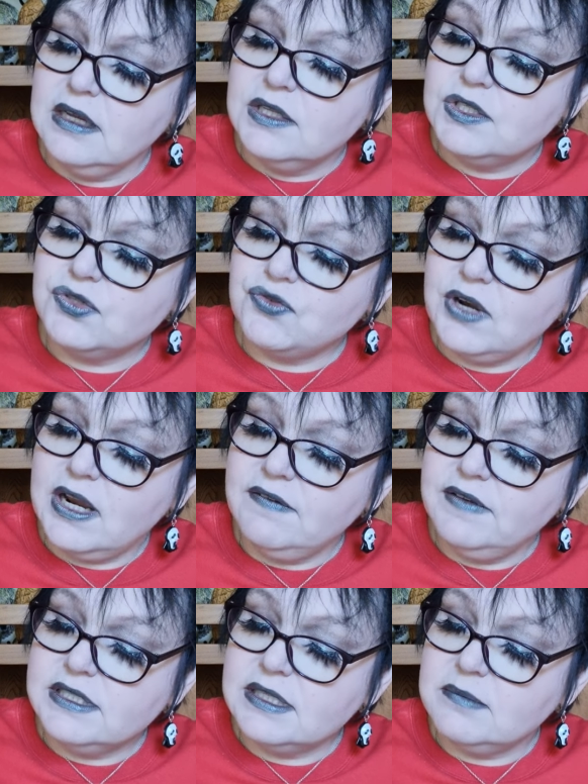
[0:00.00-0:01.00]

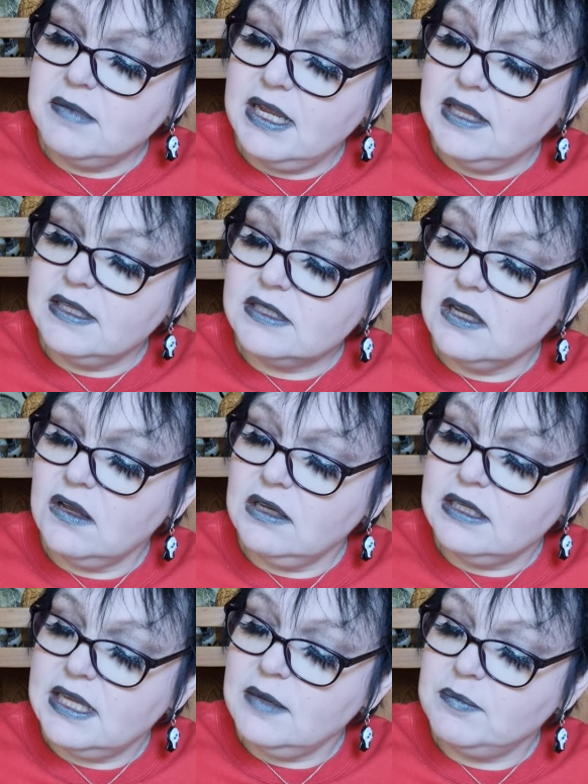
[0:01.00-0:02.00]
striving to make this
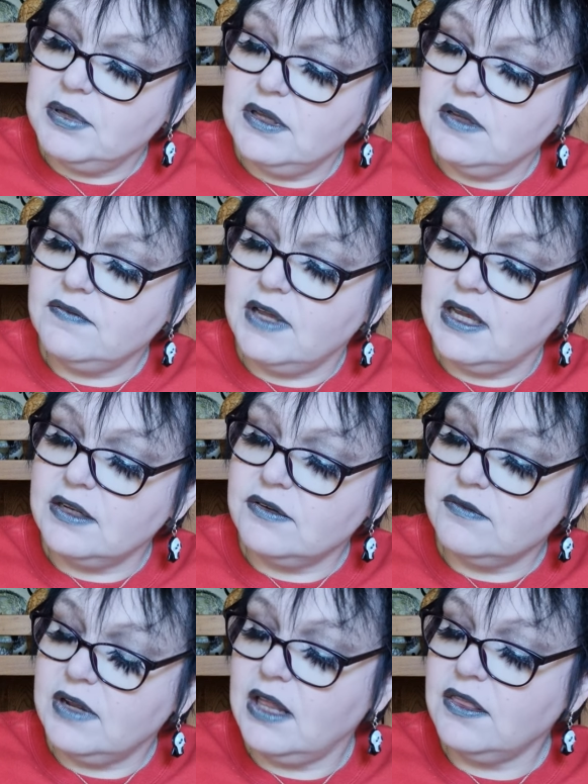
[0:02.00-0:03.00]
holiday perfect
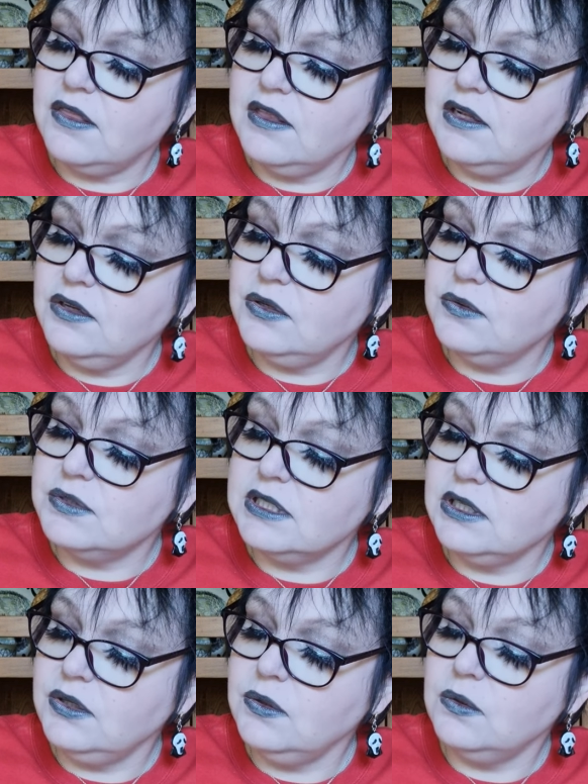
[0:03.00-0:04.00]
rather than
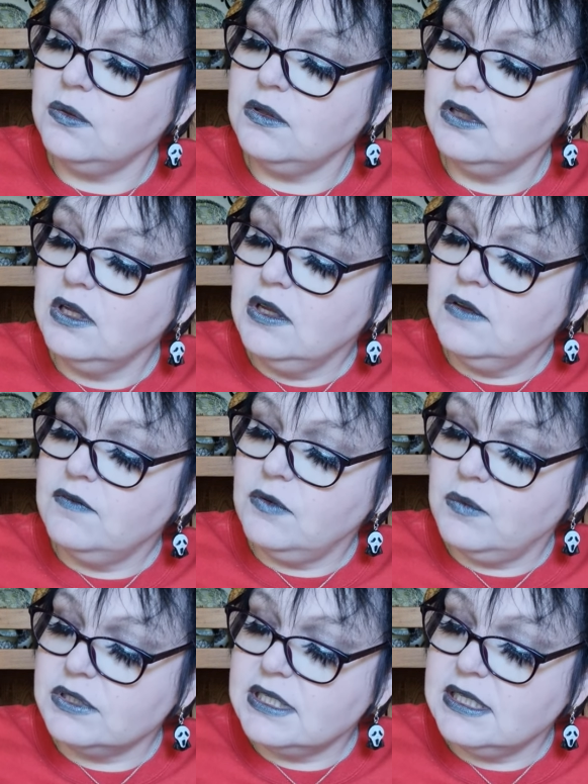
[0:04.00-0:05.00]
using Yule for
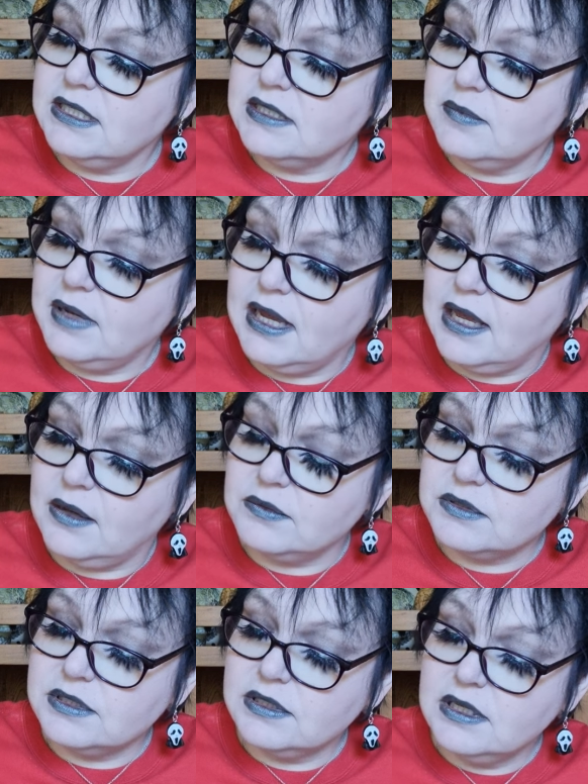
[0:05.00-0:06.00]
what it is
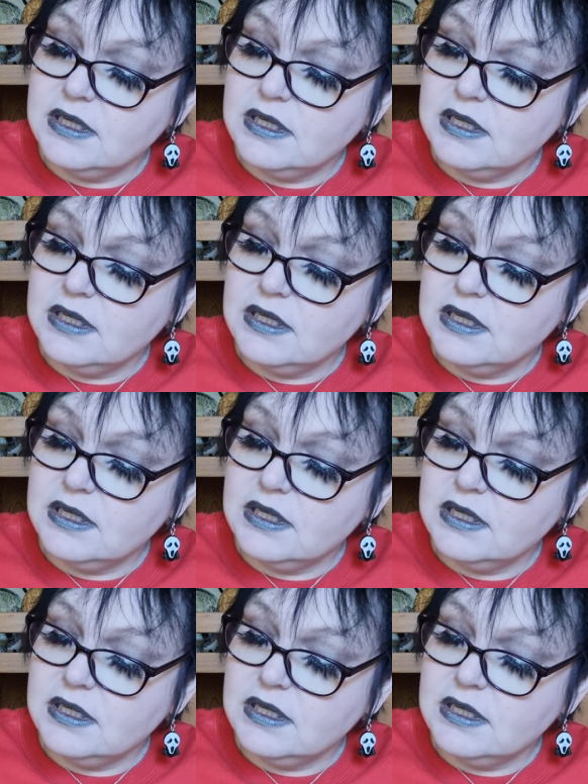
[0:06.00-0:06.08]
about.